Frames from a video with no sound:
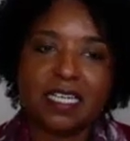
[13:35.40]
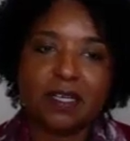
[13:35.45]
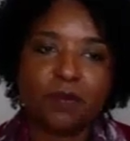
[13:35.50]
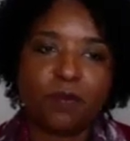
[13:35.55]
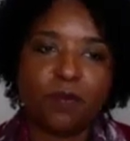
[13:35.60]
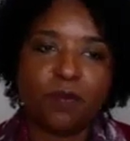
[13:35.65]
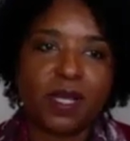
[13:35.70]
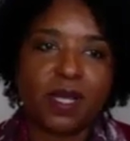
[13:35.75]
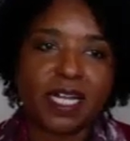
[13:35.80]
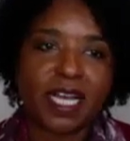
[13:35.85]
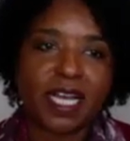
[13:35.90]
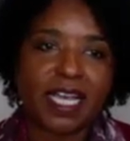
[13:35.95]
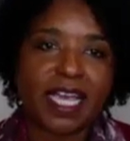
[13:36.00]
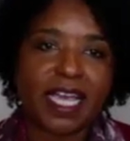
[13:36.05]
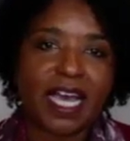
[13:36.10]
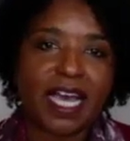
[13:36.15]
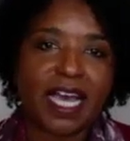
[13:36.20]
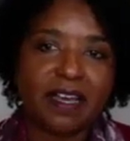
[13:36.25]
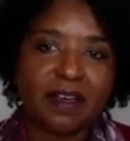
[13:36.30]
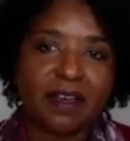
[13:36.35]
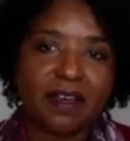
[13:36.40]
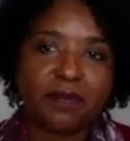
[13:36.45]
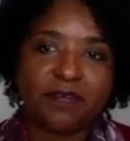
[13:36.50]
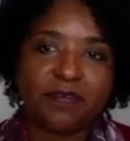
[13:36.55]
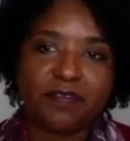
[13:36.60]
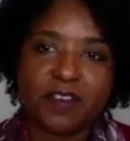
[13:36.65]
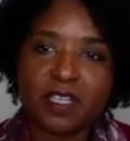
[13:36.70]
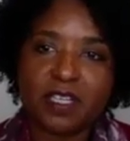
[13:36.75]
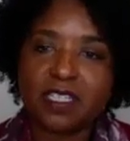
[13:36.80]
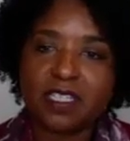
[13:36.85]
When I
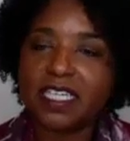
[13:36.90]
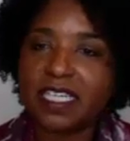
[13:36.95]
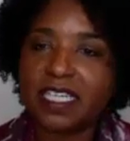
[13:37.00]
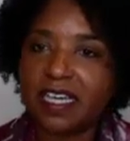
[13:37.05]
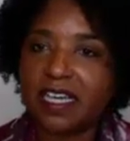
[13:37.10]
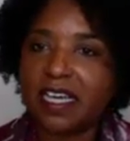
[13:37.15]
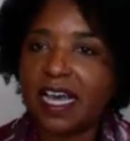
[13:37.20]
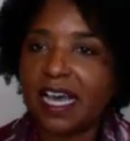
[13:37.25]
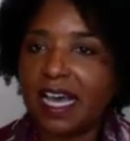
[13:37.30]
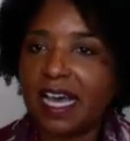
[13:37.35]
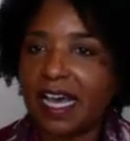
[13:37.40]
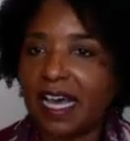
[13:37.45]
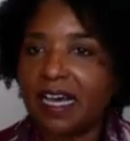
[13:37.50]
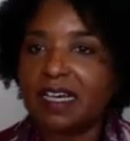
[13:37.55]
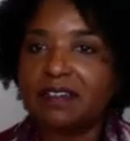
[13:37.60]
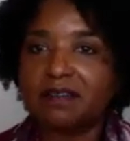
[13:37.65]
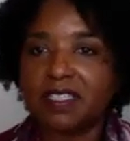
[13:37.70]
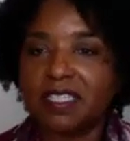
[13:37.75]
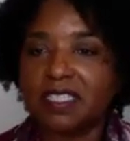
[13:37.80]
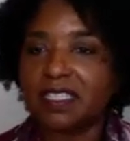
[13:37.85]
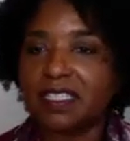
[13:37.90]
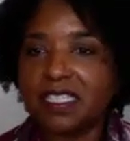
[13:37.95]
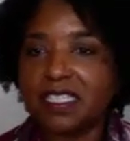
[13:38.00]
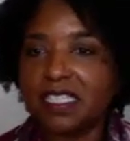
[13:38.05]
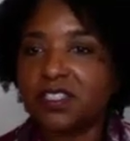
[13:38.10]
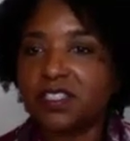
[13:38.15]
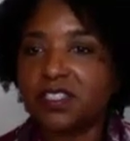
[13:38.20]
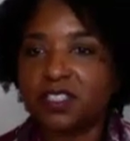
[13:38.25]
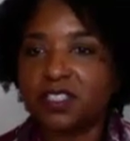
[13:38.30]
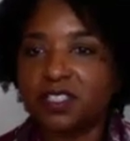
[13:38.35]
feel like I have at
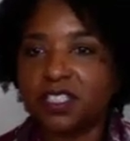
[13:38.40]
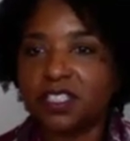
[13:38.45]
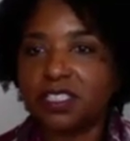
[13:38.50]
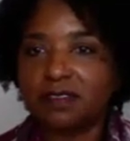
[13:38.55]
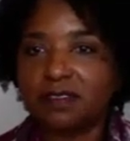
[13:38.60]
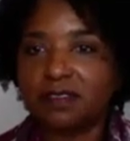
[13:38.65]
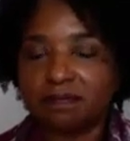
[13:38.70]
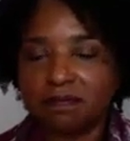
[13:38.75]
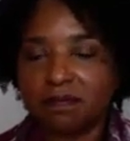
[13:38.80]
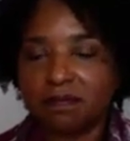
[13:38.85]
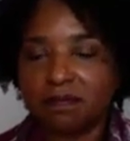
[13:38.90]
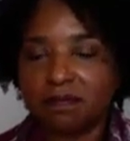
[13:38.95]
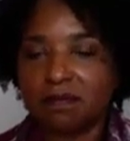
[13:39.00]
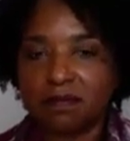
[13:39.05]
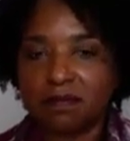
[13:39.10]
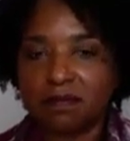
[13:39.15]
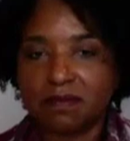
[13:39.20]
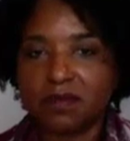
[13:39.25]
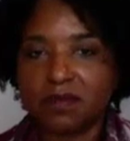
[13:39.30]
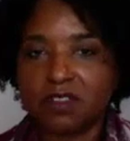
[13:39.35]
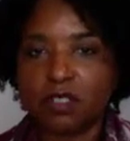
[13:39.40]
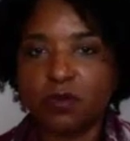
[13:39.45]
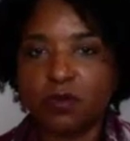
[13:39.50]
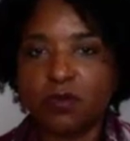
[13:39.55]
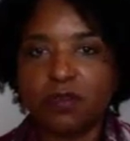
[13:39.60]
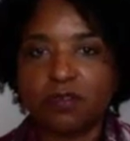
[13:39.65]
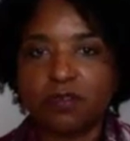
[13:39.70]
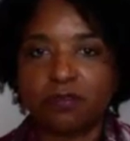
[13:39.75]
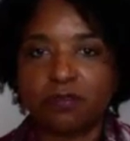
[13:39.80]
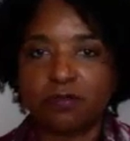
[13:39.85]
least a good 2
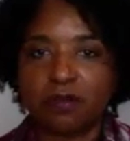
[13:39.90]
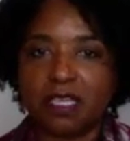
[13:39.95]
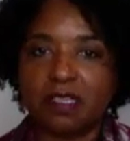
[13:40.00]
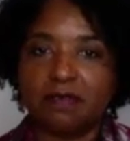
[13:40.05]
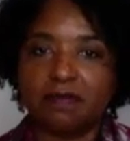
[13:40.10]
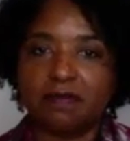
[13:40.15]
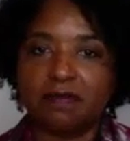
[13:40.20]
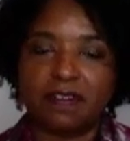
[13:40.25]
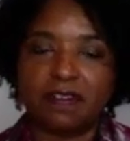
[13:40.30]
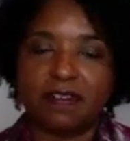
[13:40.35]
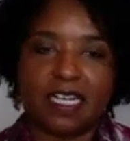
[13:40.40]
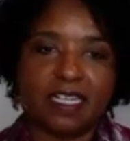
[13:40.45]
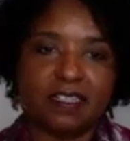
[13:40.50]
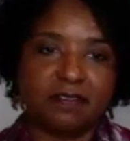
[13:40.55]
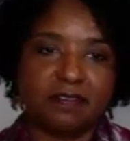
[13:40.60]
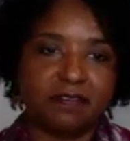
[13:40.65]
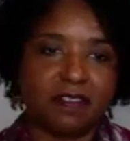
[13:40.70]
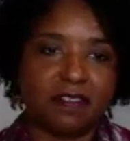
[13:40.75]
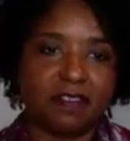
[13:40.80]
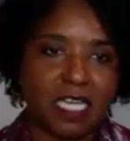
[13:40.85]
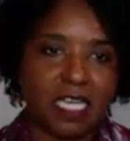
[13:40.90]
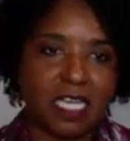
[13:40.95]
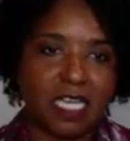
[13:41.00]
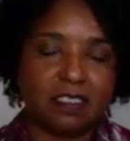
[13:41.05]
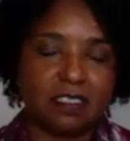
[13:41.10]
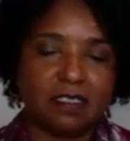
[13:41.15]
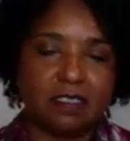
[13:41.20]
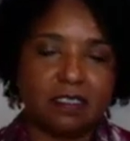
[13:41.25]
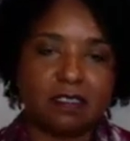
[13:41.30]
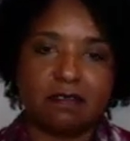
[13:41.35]
or 3, 5
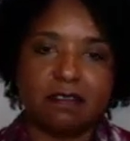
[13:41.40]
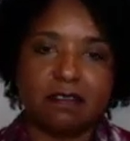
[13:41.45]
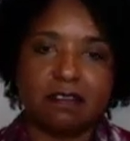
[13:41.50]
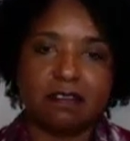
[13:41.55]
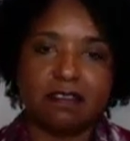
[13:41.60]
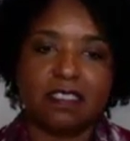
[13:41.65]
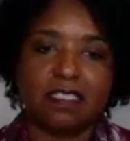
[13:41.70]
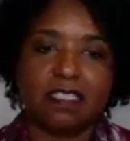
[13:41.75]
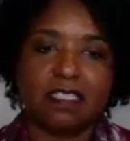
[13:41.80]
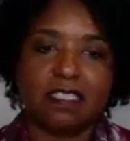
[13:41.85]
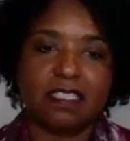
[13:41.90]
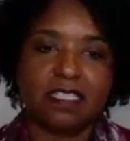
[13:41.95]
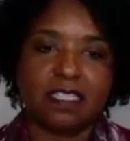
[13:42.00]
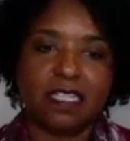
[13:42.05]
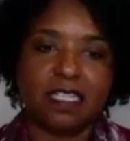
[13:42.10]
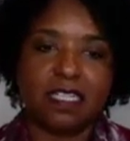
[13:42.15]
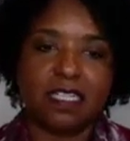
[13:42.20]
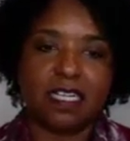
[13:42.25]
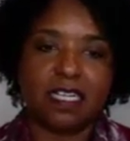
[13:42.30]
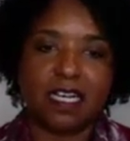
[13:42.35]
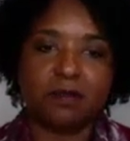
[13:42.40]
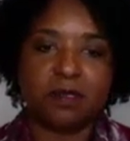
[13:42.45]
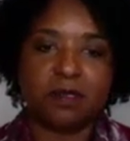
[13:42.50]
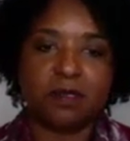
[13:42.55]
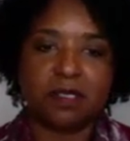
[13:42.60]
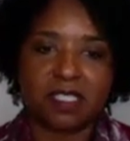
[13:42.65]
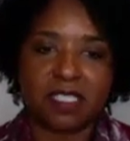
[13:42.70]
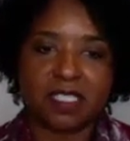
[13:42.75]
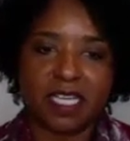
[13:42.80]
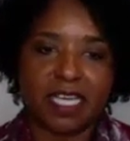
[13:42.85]
things, I will
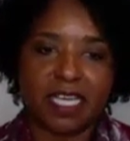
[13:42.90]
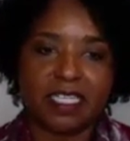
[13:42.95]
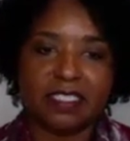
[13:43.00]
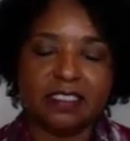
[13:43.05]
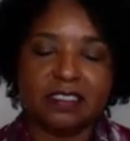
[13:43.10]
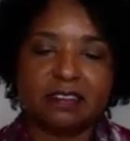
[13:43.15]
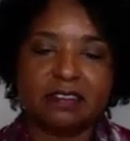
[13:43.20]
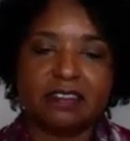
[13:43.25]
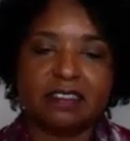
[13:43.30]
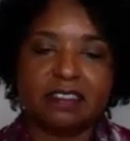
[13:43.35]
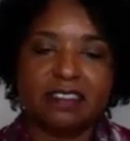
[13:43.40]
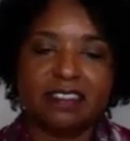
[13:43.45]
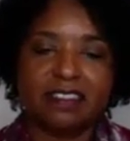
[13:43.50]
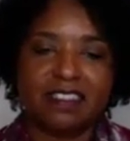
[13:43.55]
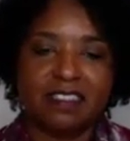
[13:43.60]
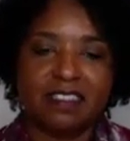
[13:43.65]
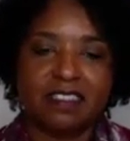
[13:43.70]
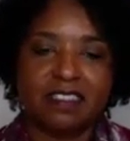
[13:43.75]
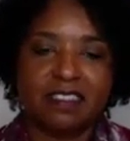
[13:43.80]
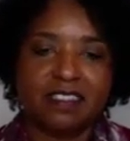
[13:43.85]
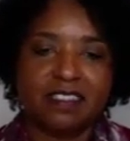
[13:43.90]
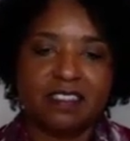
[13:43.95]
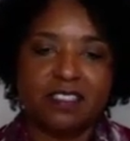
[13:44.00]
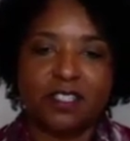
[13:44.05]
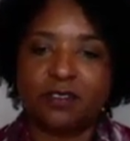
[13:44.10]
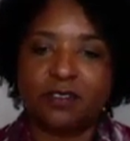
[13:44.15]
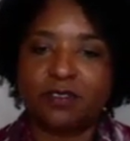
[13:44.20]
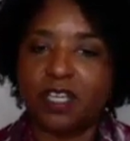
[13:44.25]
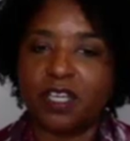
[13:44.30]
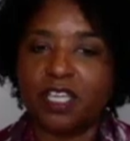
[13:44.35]
say,
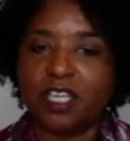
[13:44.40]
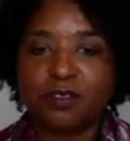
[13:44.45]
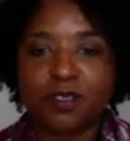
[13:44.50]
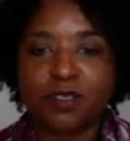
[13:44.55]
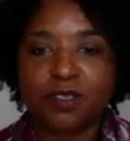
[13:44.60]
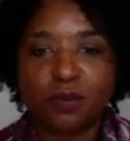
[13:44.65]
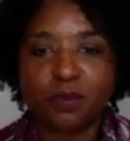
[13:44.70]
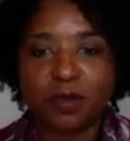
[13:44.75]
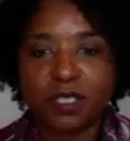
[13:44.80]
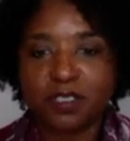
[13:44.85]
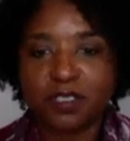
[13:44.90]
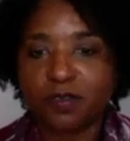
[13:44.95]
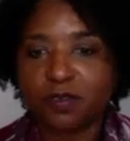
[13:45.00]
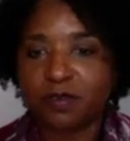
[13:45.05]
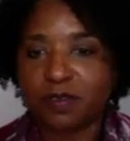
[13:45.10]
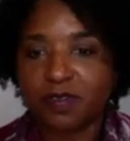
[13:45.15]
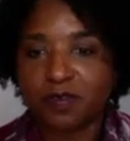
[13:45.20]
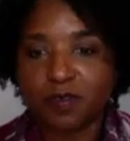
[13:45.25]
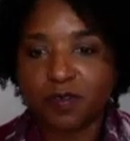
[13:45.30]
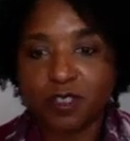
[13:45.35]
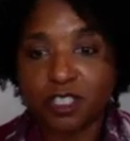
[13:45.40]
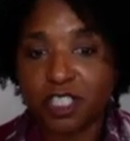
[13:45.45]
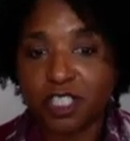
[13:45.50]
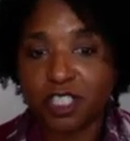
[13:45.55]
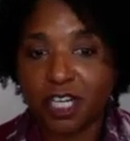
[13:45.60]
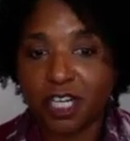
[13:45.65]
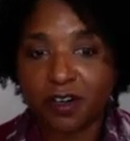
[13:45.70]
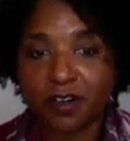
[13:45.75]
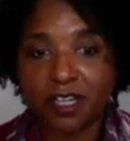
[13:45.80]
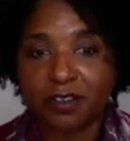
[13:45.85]
thank you so much for
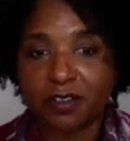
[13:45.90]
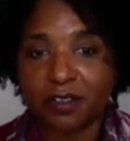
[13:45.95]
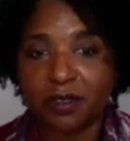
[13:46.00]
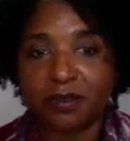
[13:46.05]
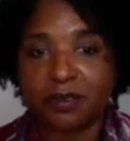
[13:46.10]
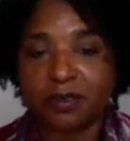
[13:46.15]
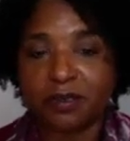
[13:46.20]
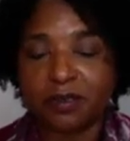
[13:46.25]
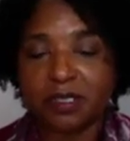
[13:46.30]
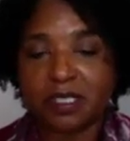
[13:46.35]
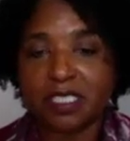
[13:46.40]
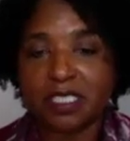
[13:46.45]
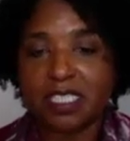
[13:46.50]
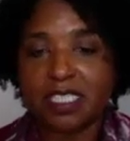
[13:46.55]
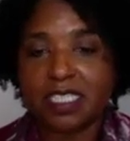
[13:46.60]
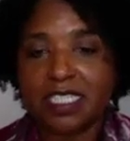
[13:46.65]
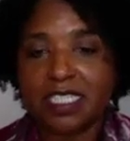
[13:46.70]
sharing those.